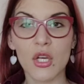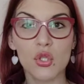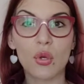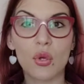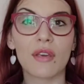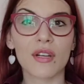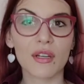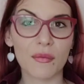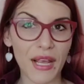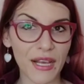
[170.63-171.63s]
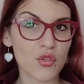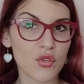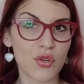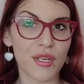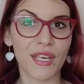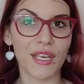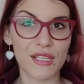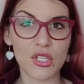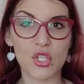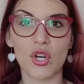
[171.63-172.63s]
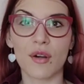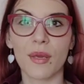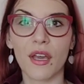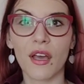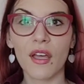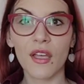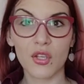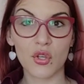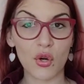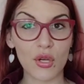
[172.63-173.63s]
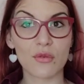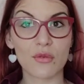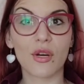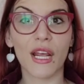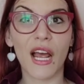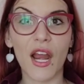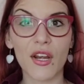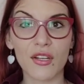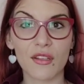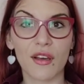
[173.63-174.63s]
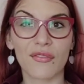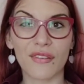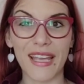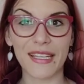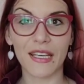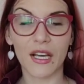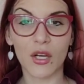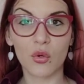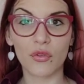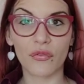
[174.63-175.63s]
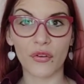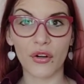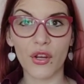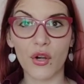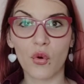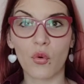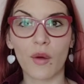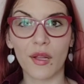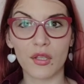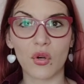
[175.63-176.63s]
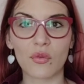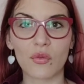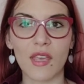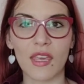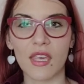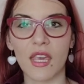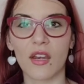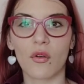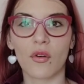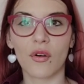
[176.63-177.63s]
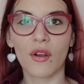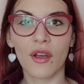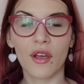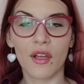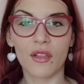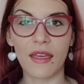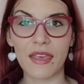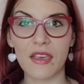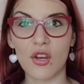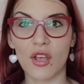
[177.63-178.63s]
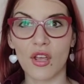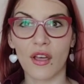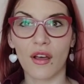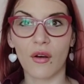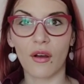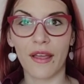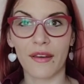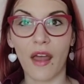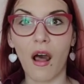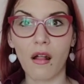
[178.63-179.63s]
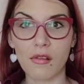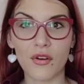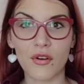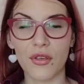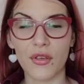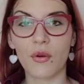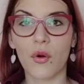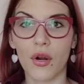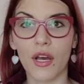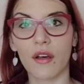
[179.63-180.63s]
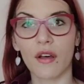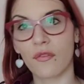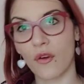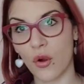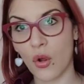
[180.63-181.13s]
So even in my country here in Serbia, you know, it's really hard finding a good furrier who will, you know, take in and alter your fur